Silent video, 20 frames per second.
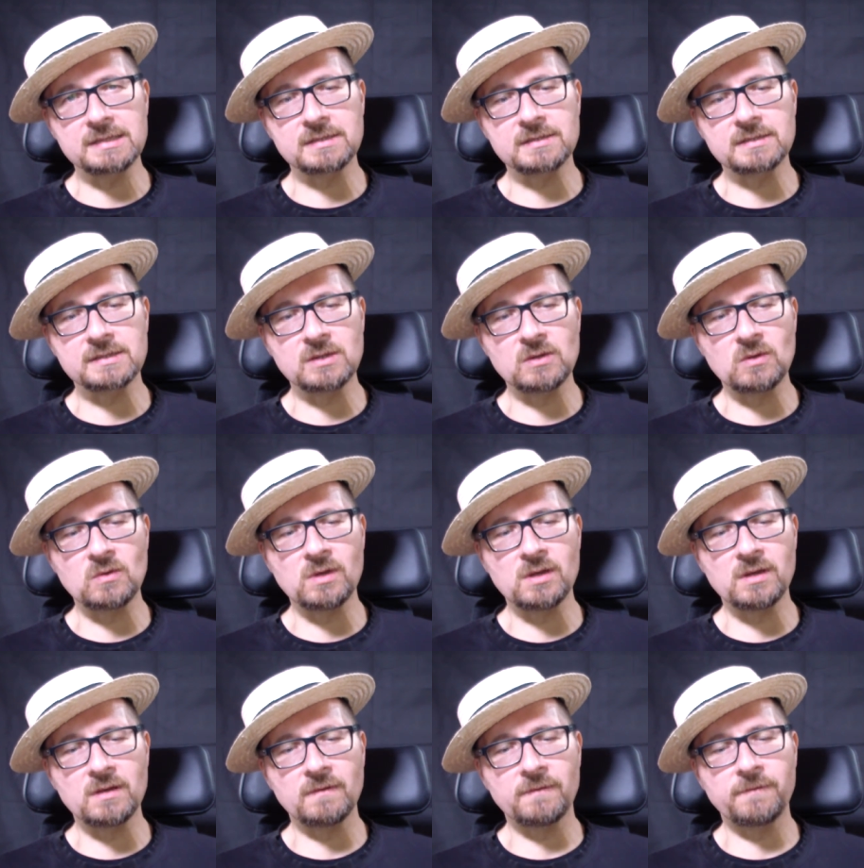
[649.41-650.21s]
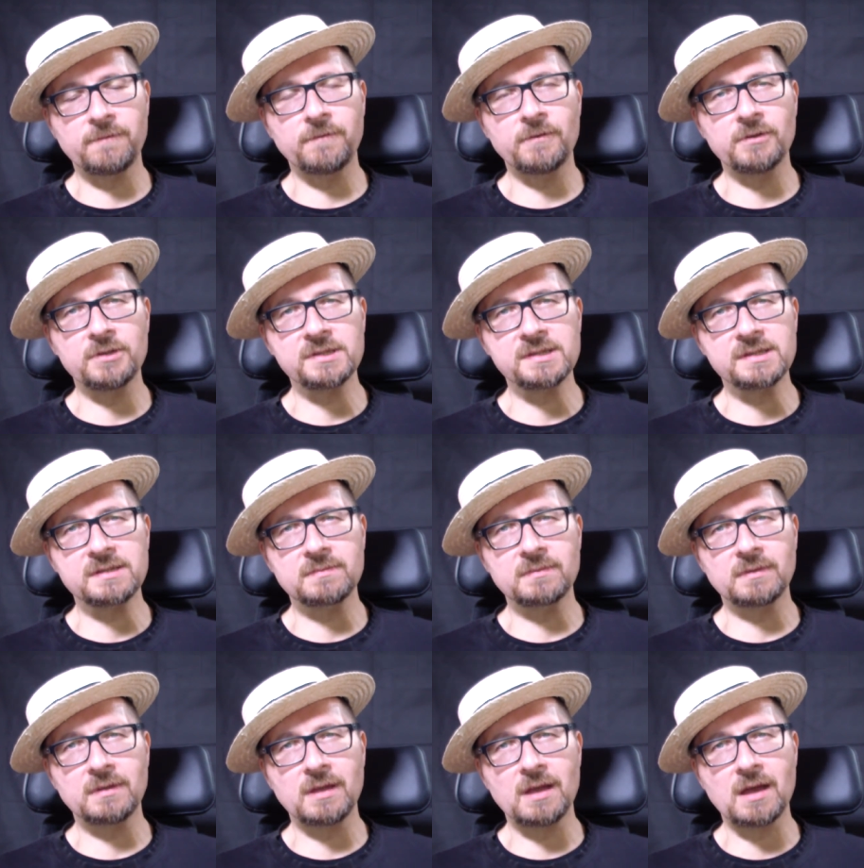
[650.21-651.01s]
So uh, first
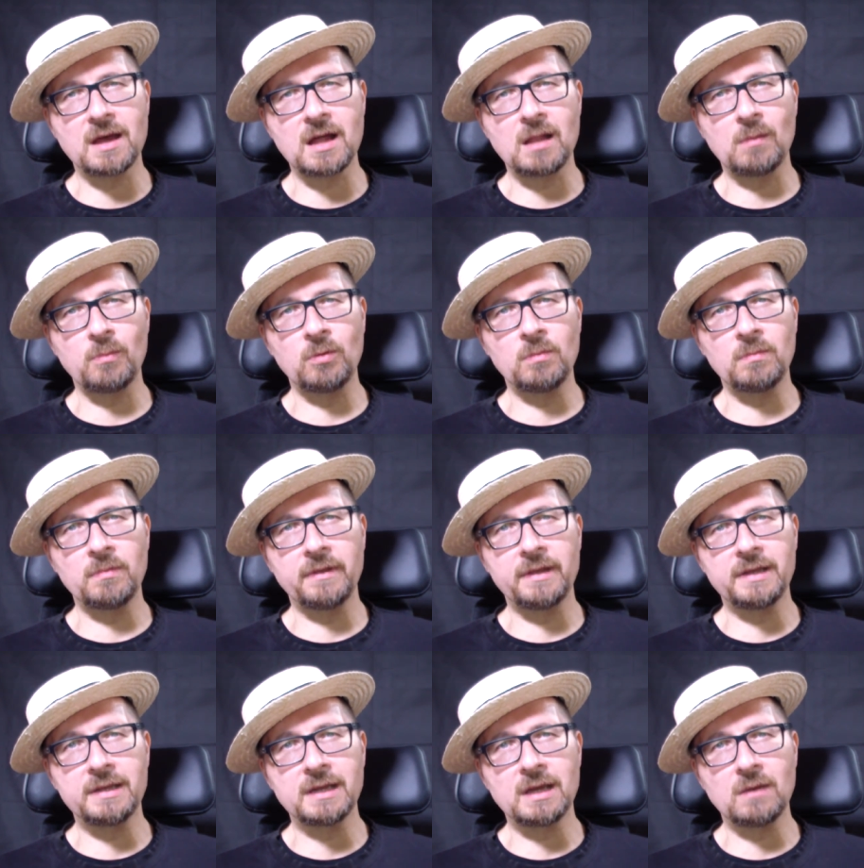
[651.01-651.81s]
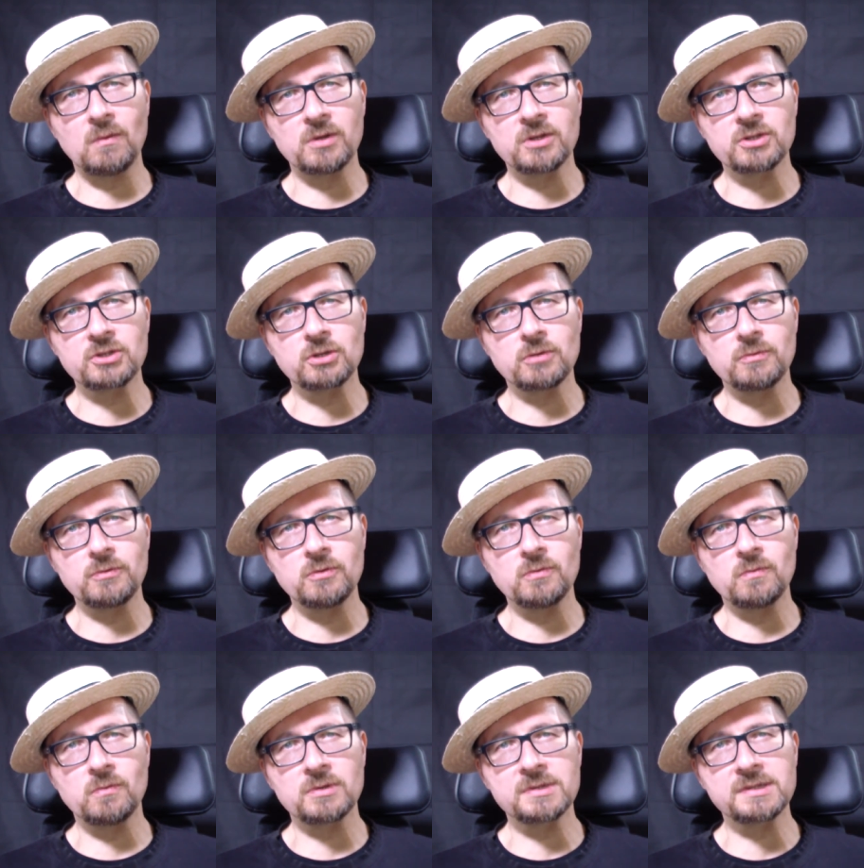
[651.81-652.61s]
album that I want to show
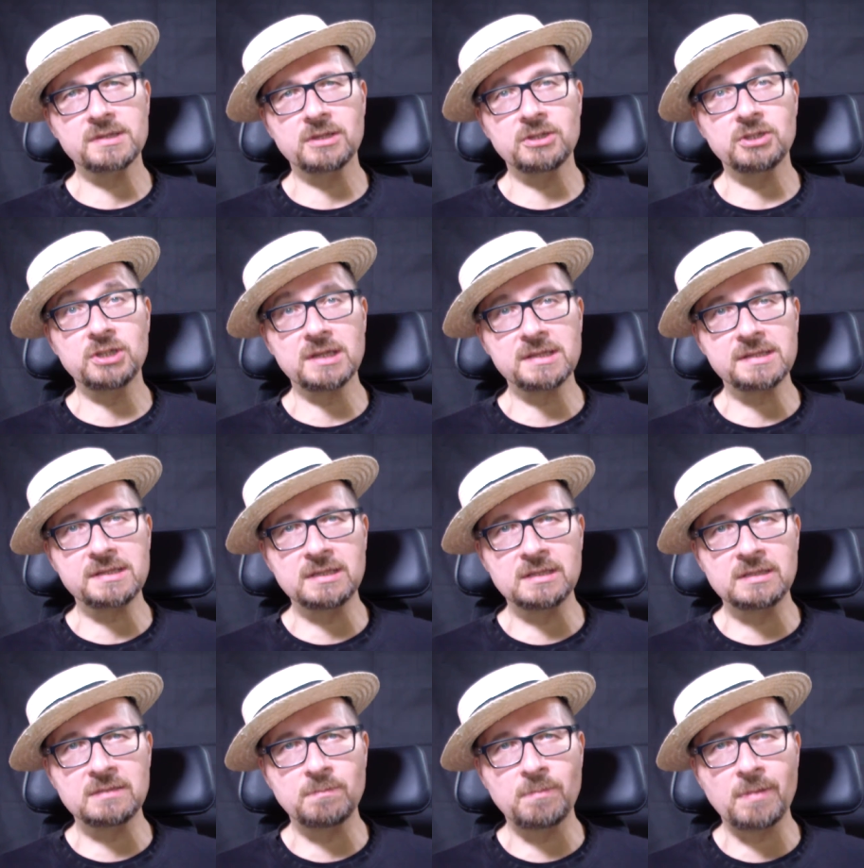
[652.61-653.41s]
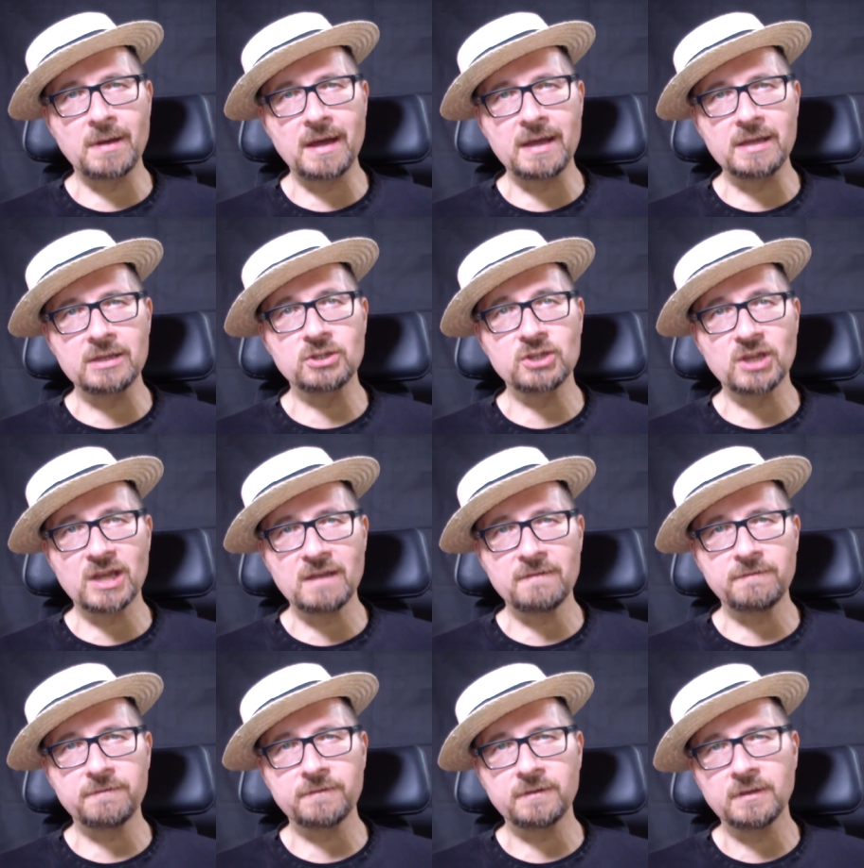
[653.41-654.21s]
you was suggested by
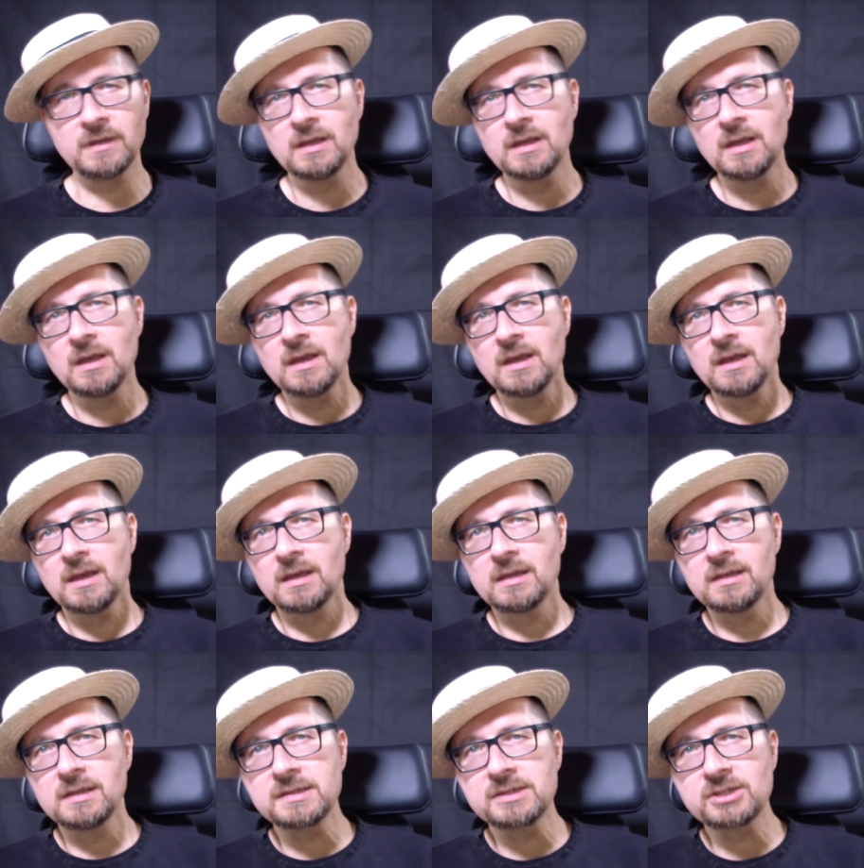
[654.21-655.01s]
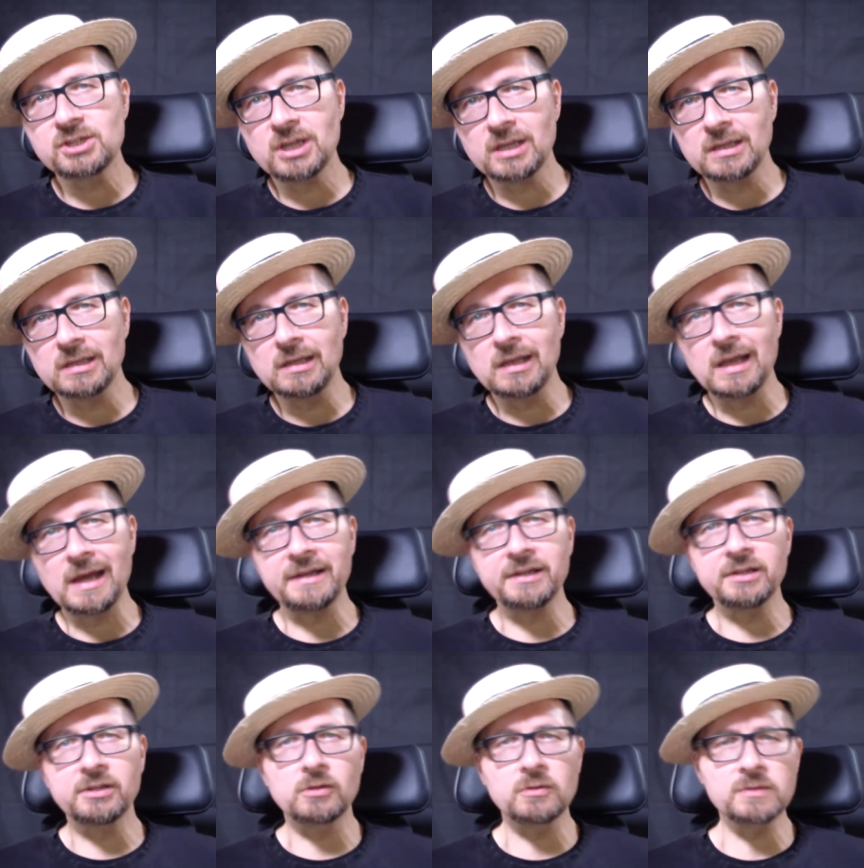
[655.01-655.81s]
Jeff in his channel
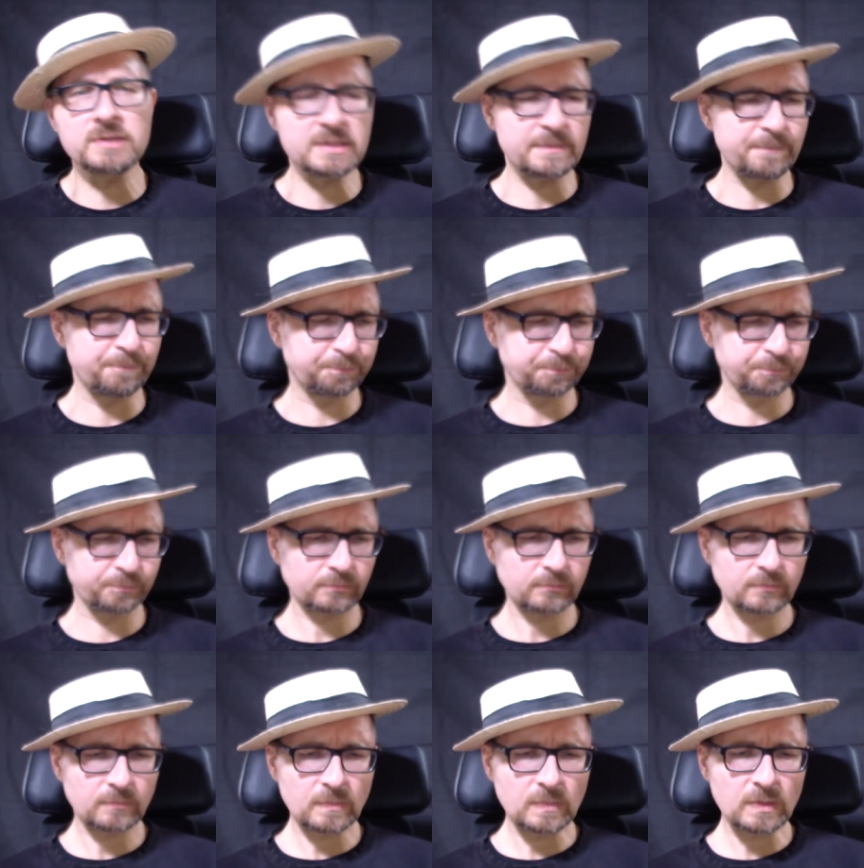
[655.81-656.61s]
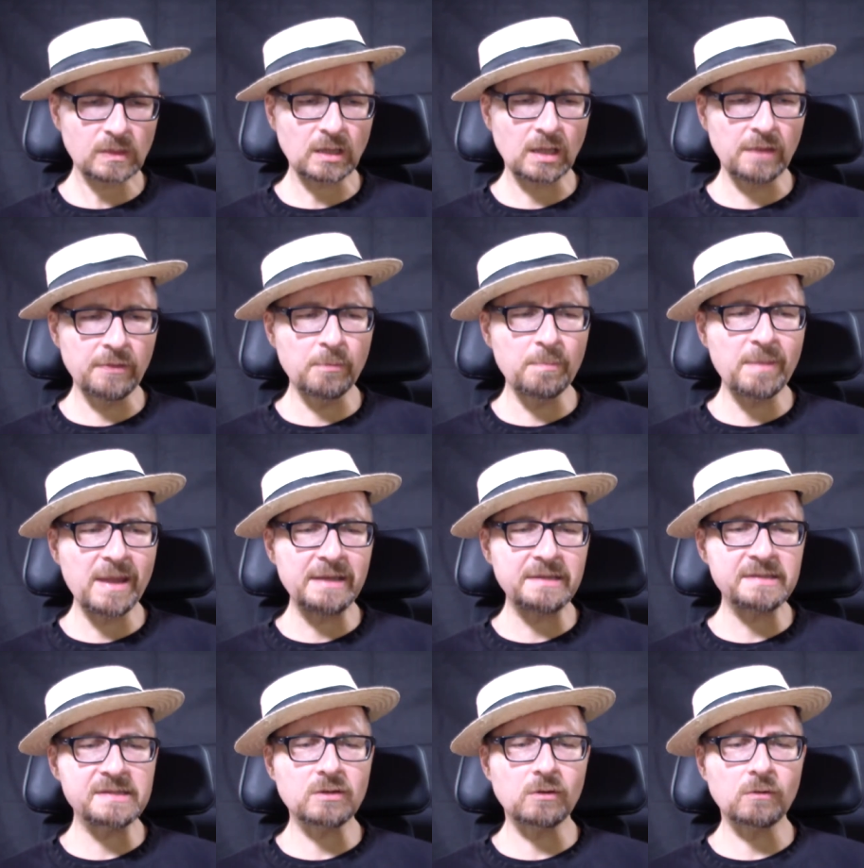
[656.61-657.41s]
Liner Notes. And the
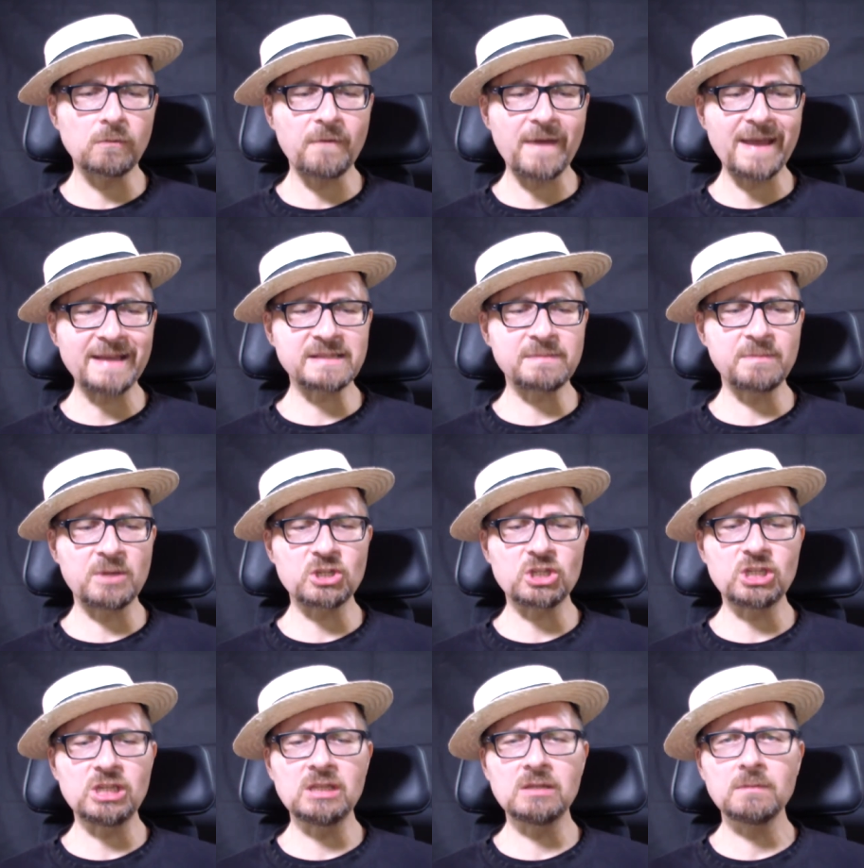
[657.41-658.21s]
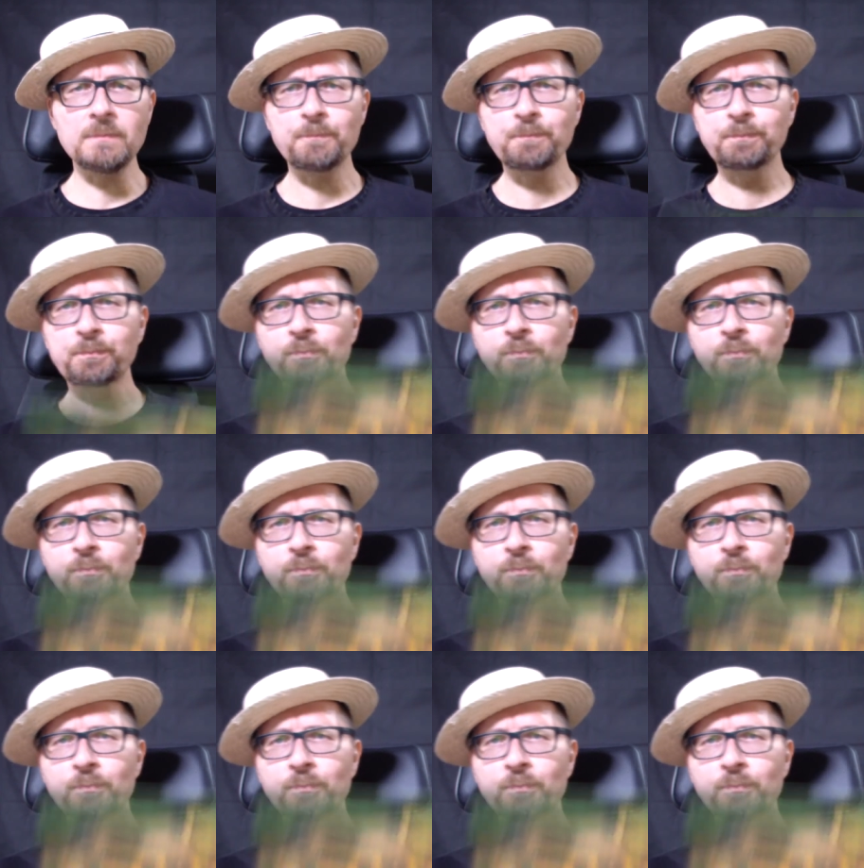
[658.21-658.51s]
band is called Wax Machine.